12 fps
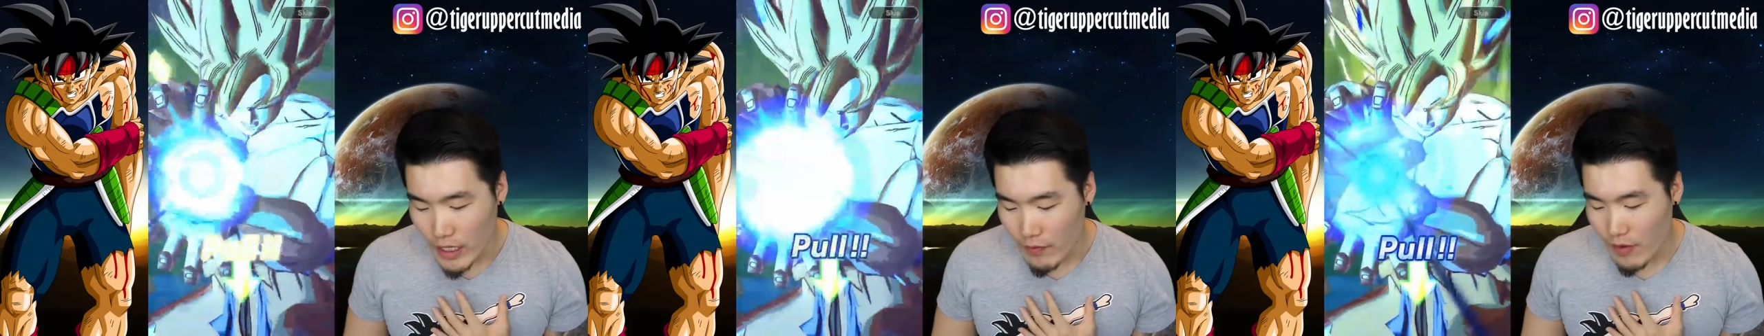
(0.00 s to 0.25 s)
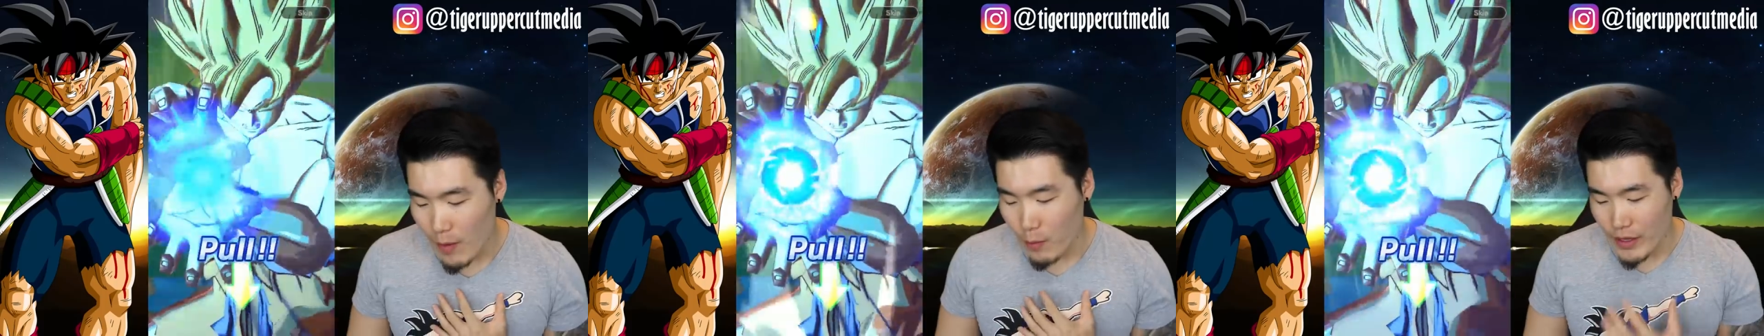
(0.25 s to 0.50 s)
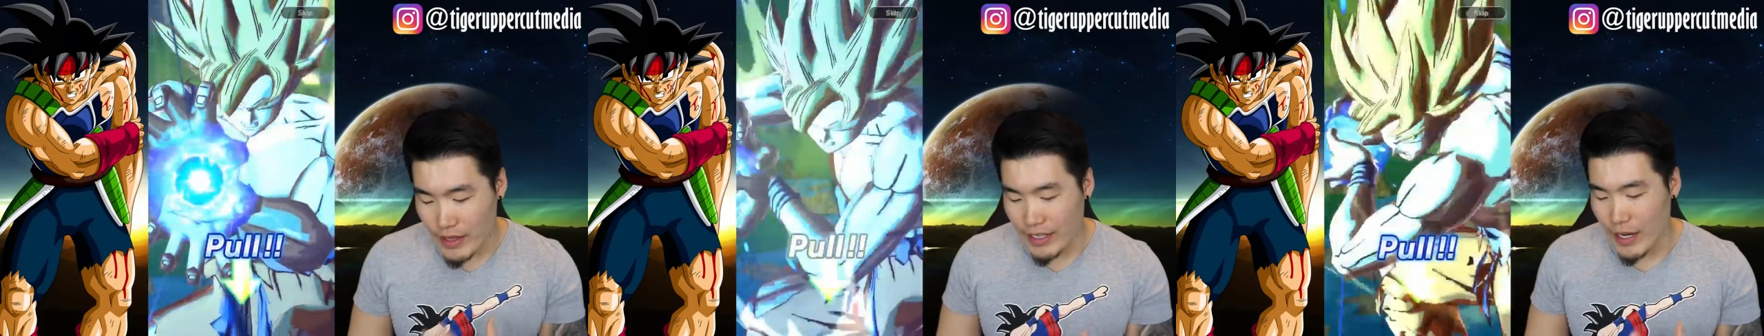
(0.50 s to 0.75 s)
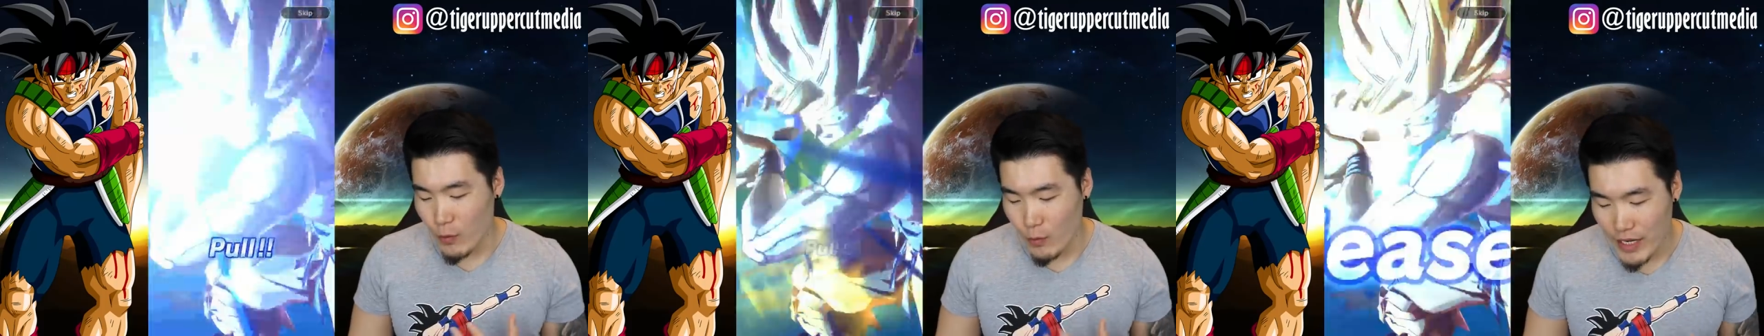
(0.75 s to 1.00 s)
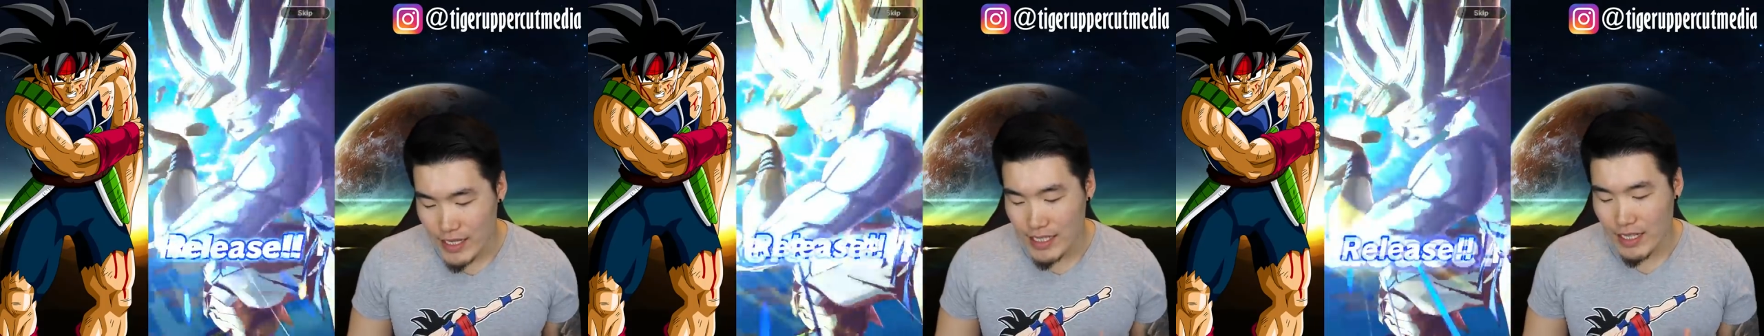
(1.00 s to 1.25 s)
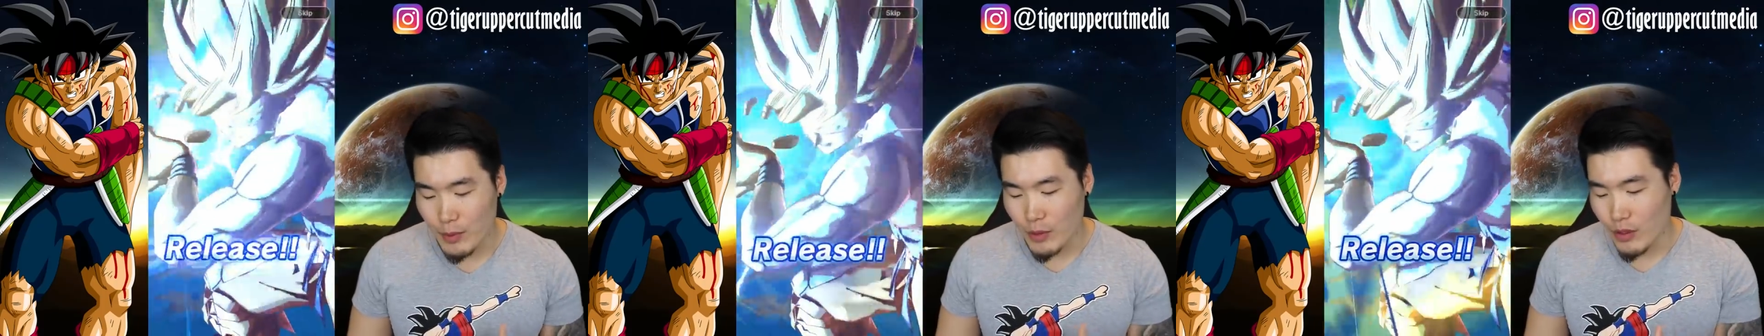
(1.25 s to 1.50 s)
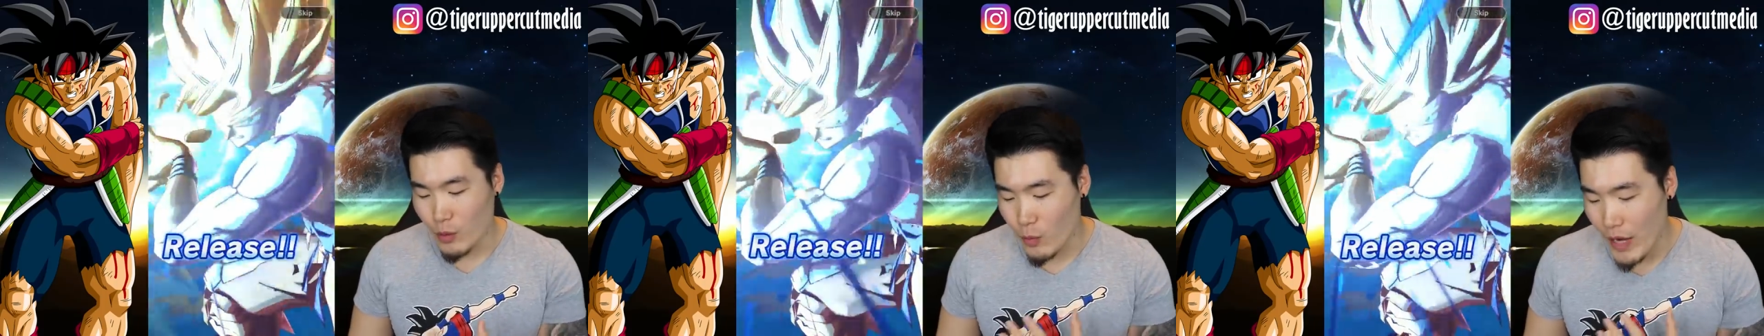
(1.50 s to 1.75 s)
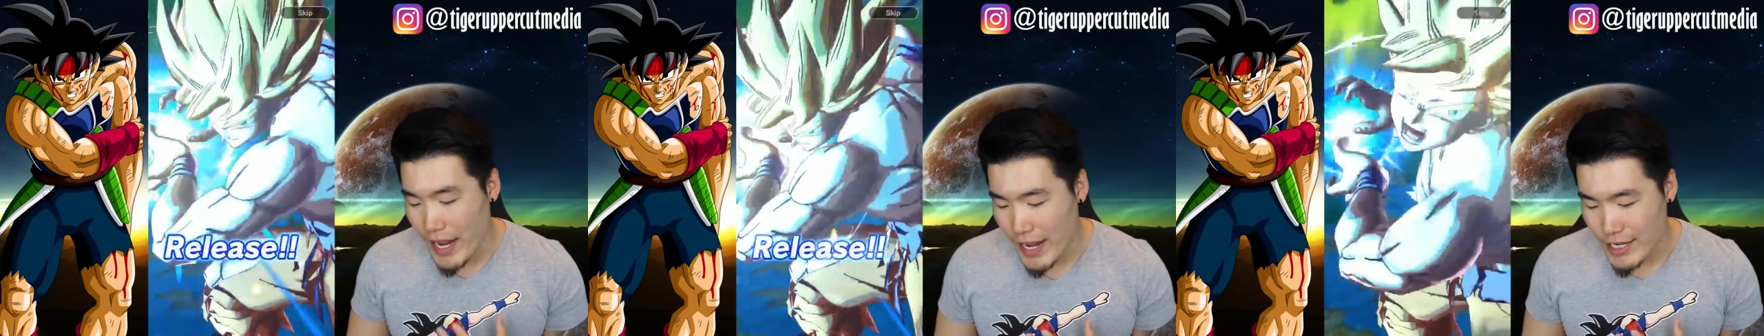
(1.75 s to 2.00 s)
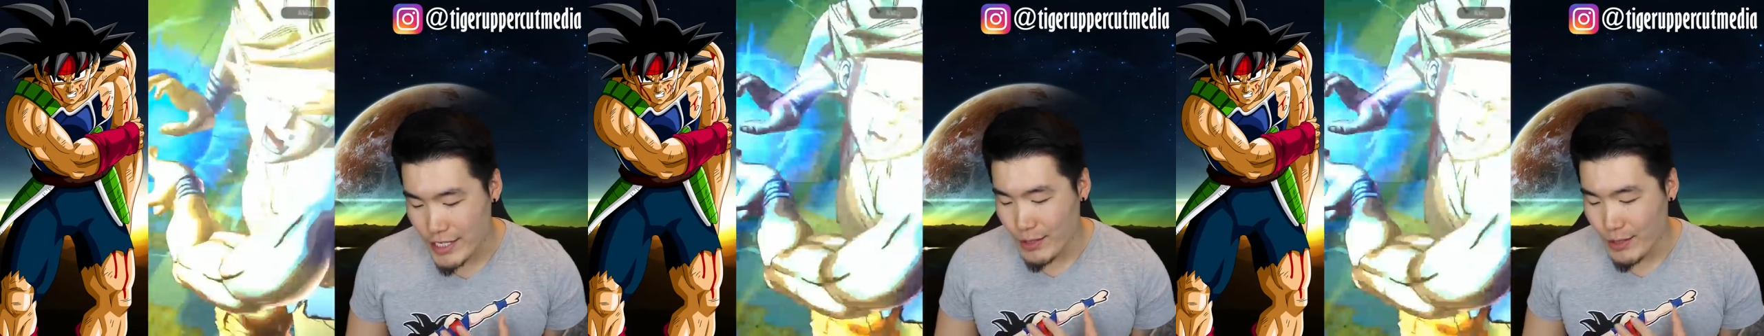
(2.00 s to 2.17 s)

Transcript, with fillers: give up within a reasonable range.